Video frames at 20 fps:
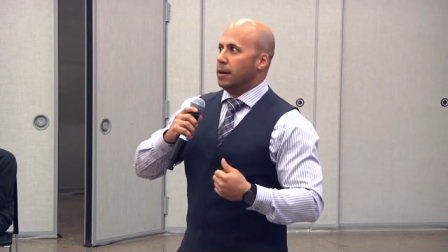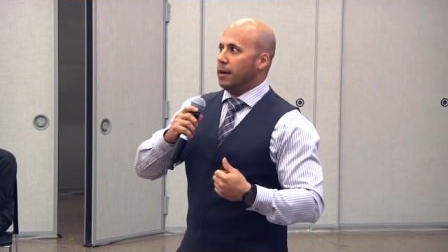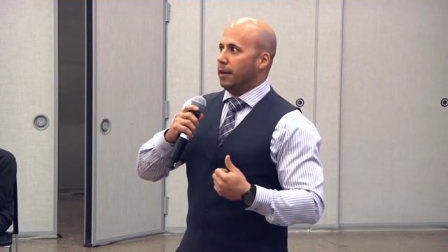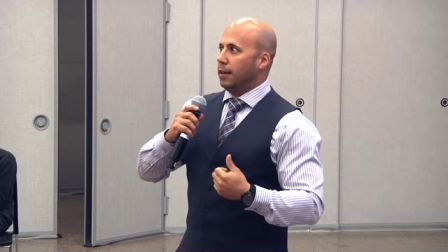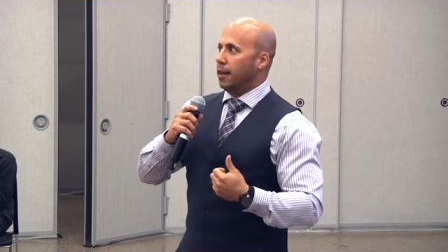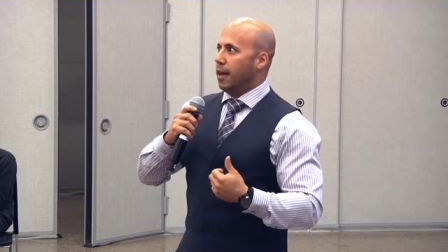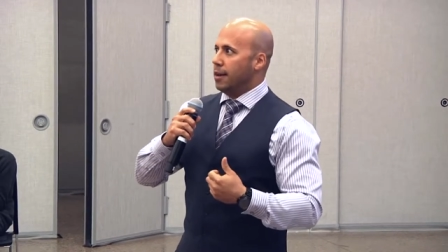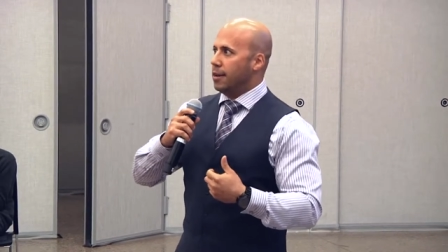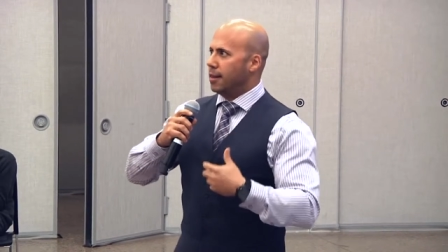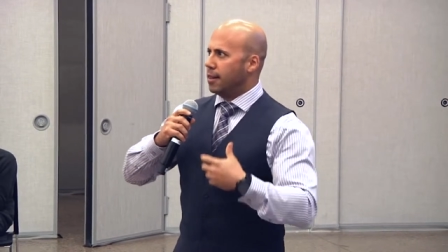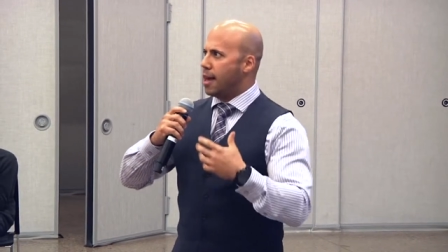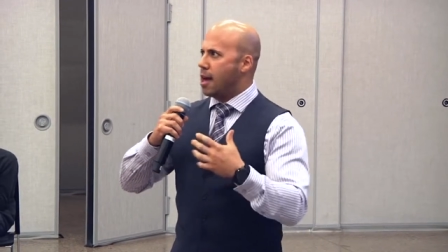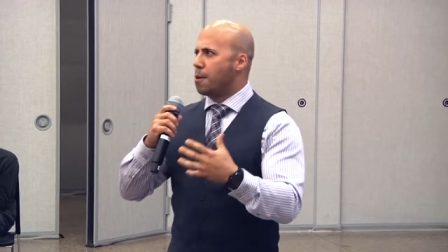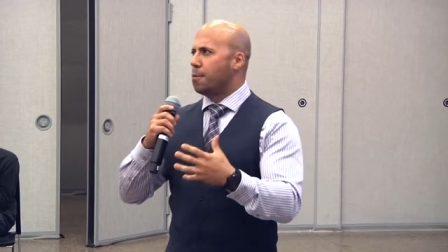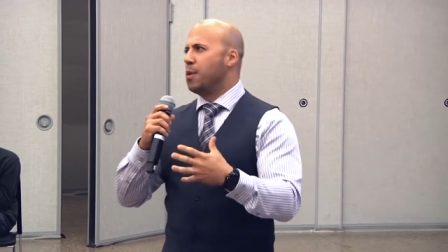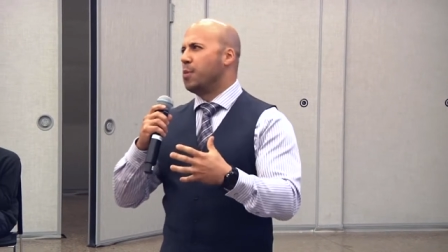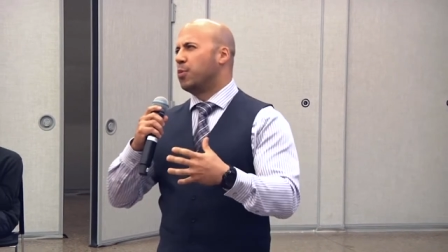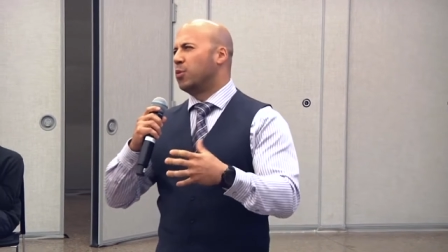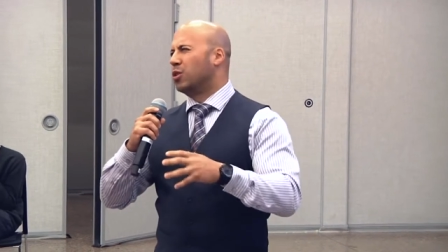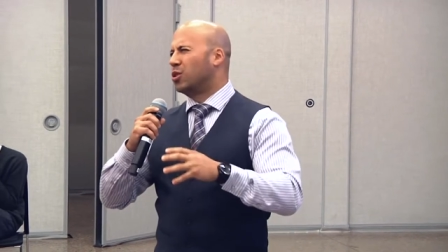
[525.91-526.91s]
And a lot
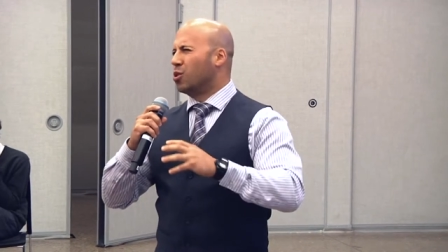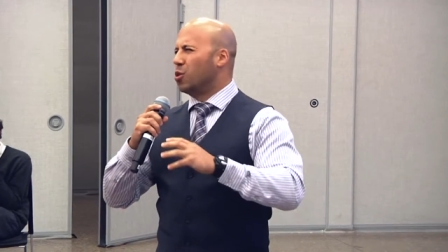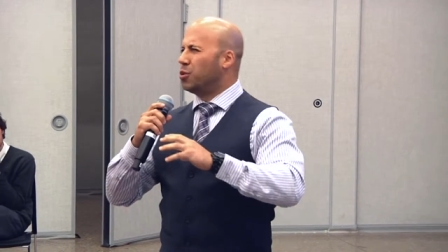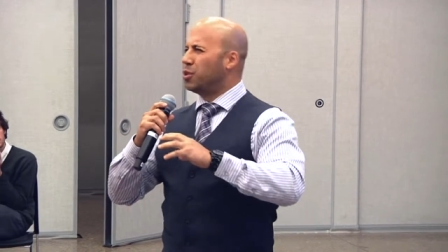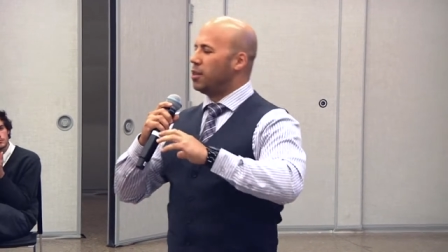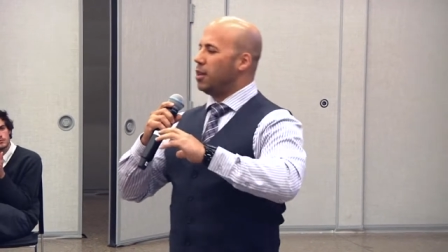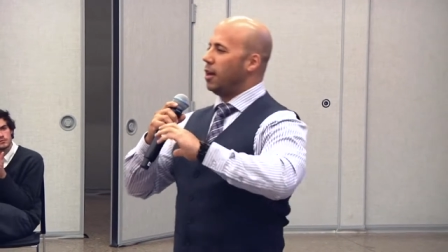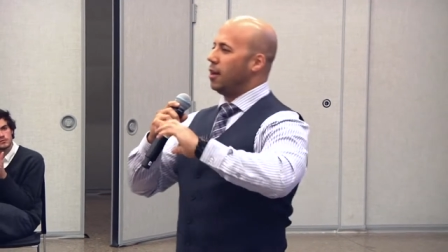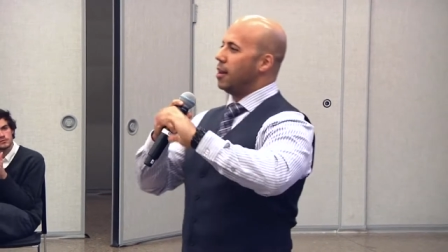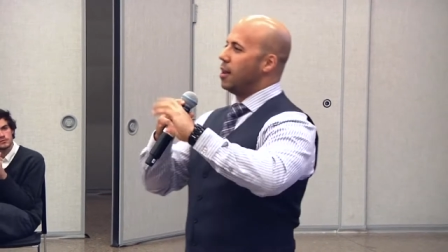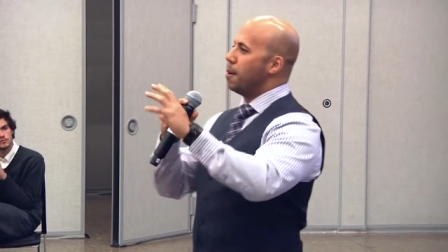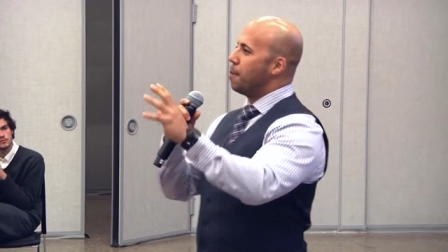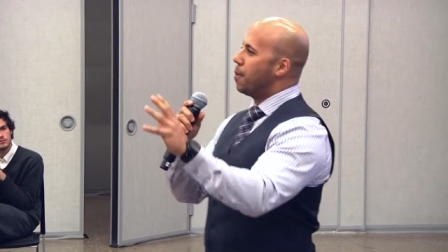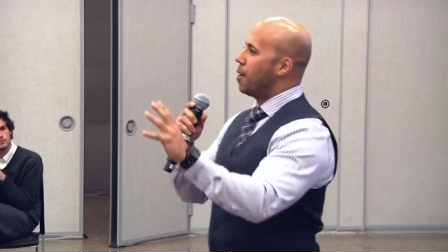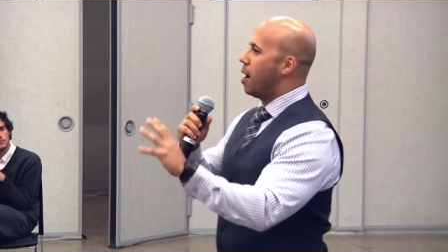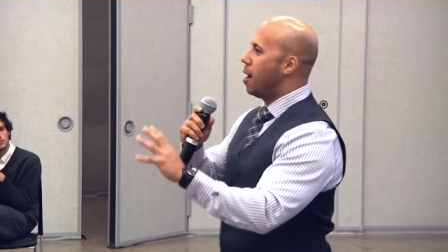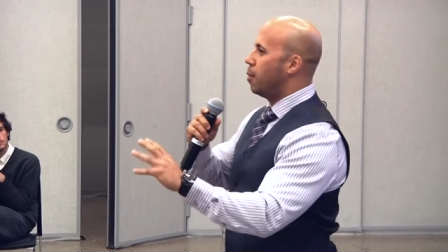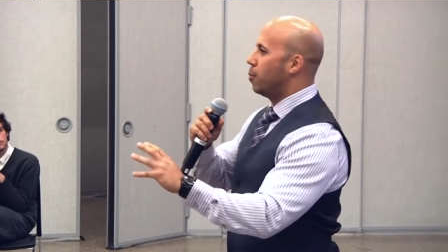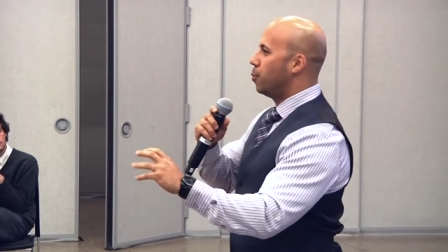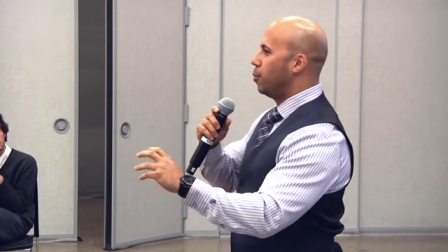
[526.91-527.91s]
of people associate hip
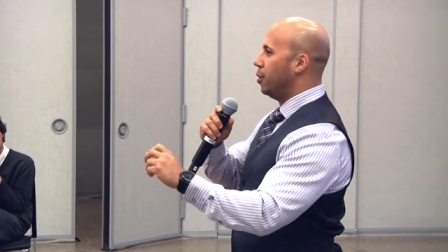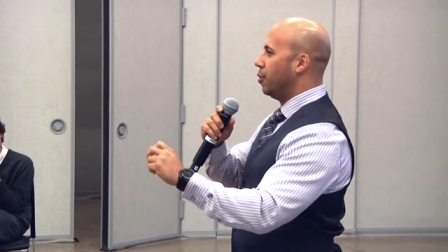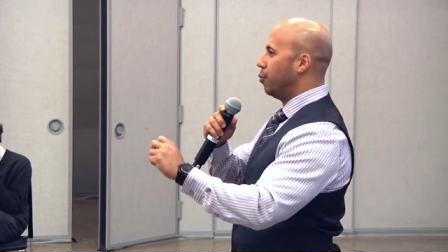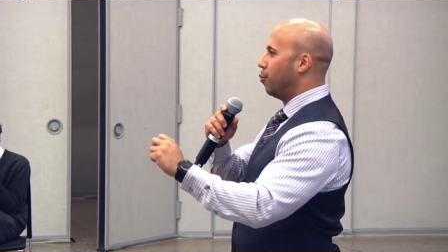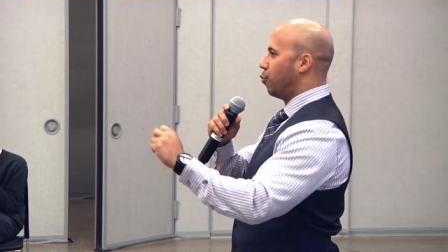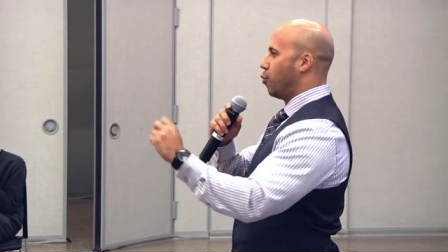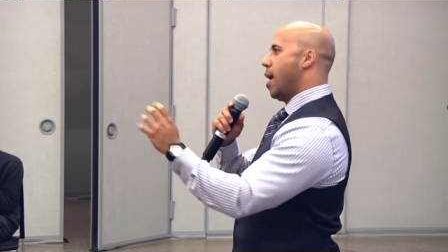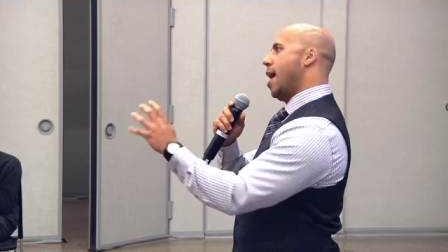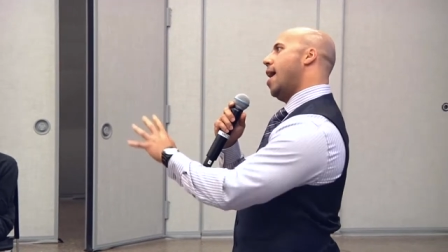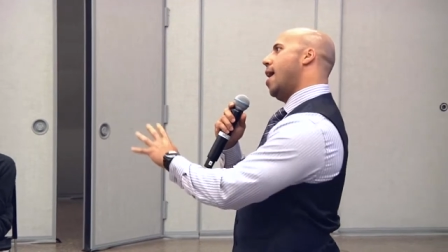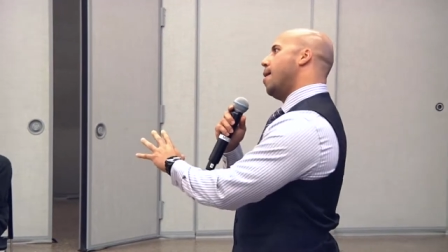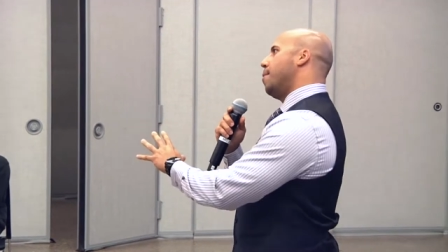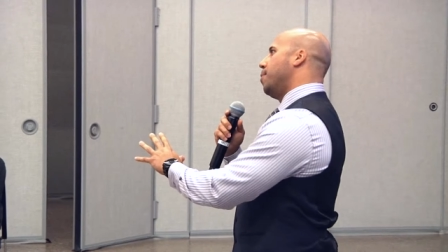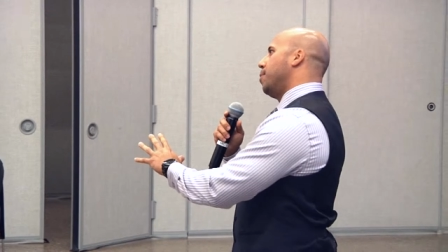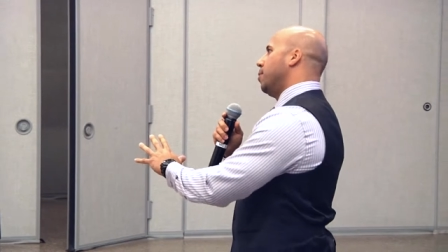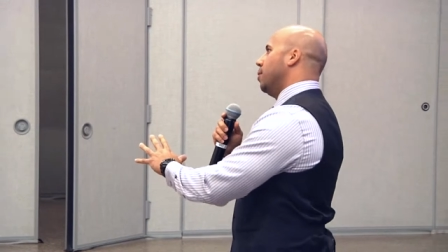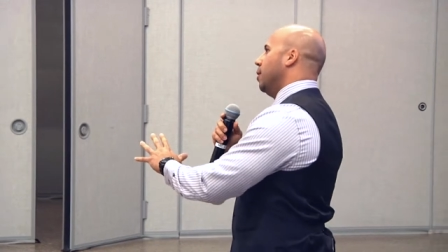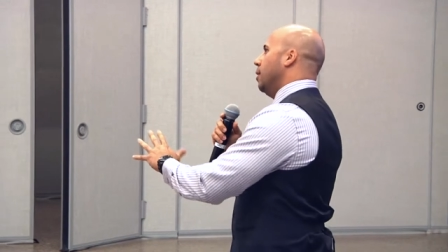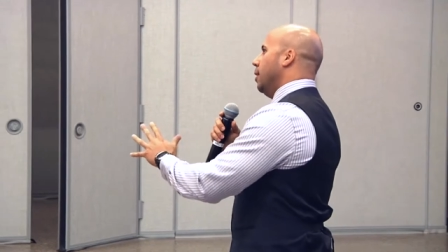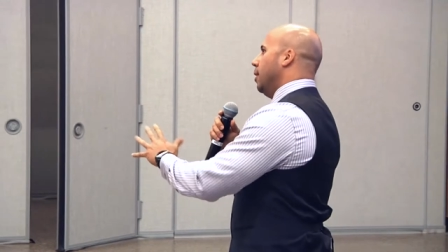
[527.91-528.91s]
hop with rap,
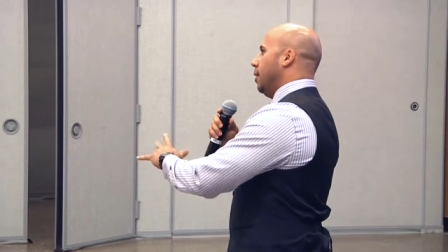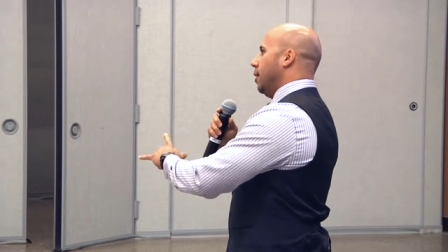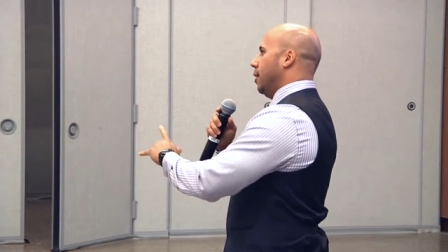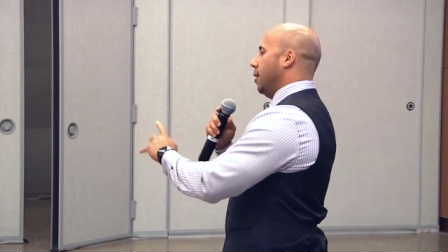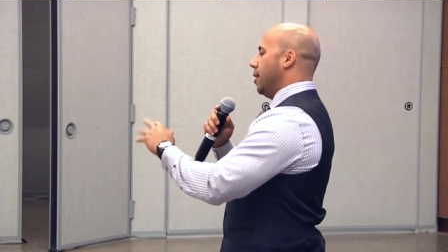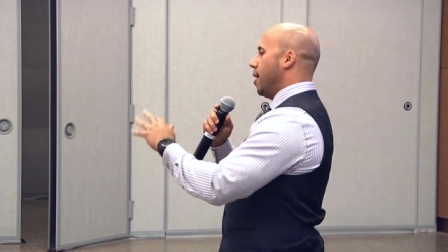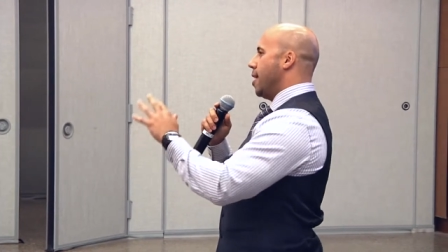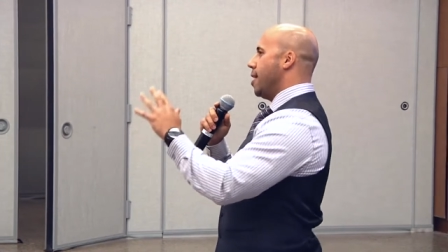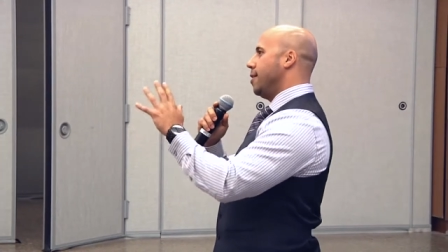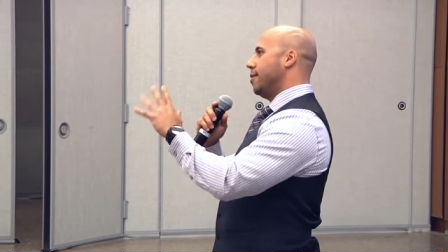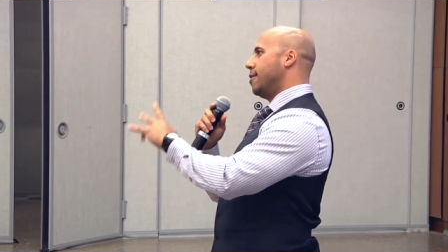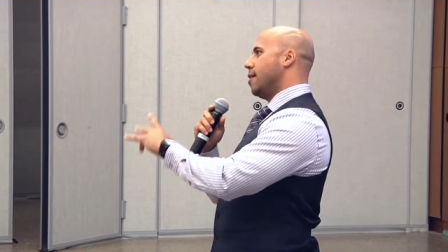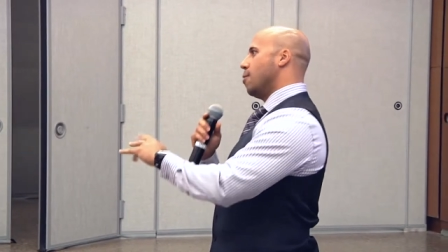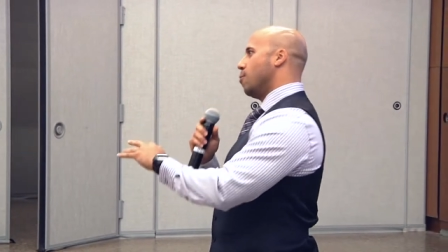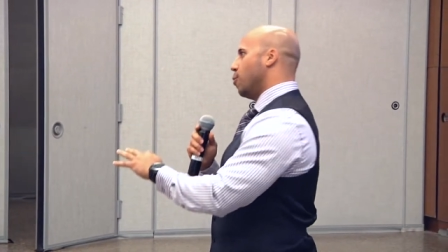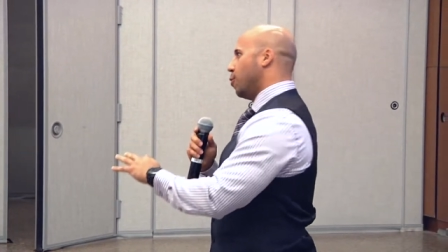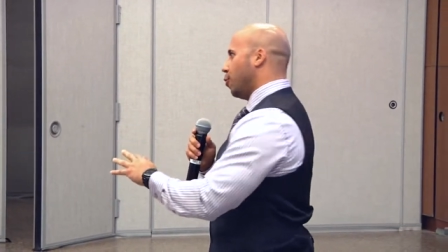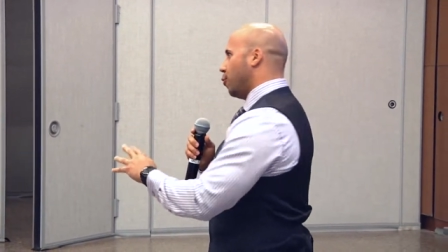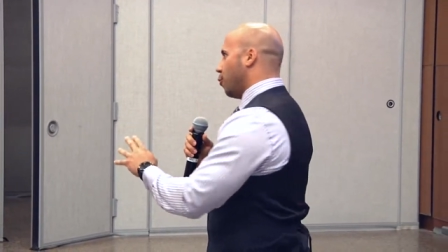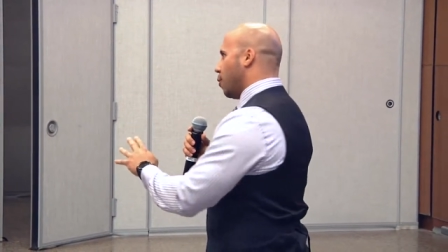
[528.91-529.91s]
and I hate
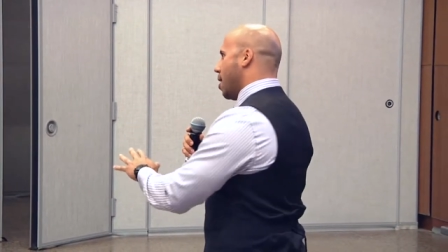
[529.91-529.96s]
that word